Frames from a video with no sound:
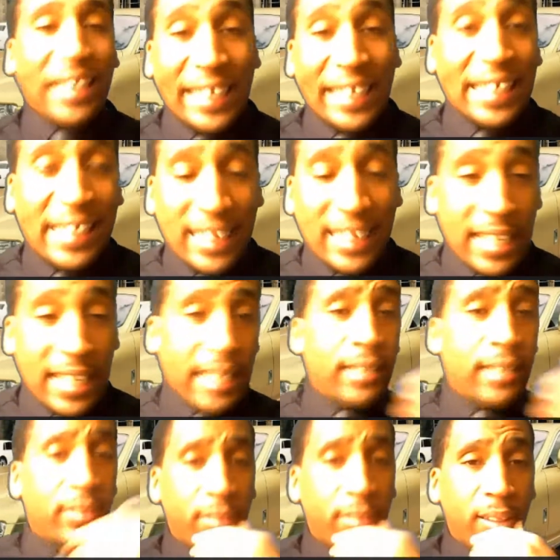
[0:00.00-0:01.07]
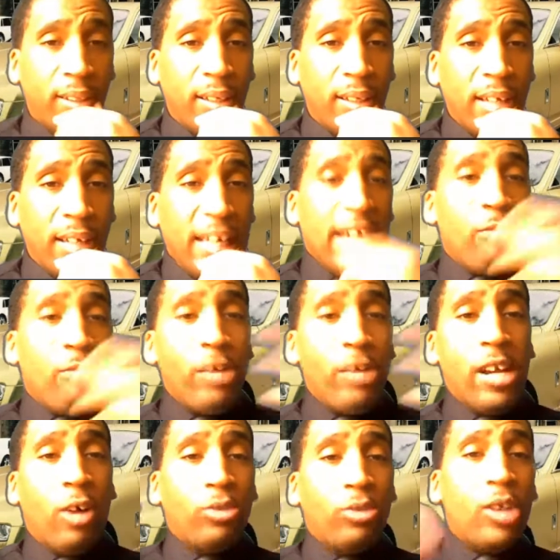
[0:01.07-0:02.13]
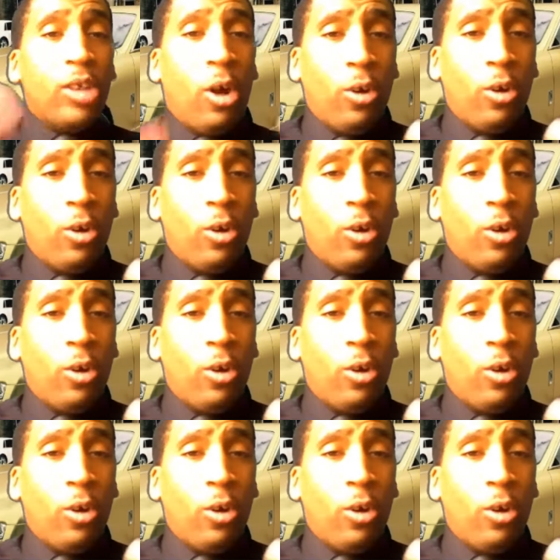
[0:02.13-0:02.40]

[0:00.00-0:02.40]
anything and we don't know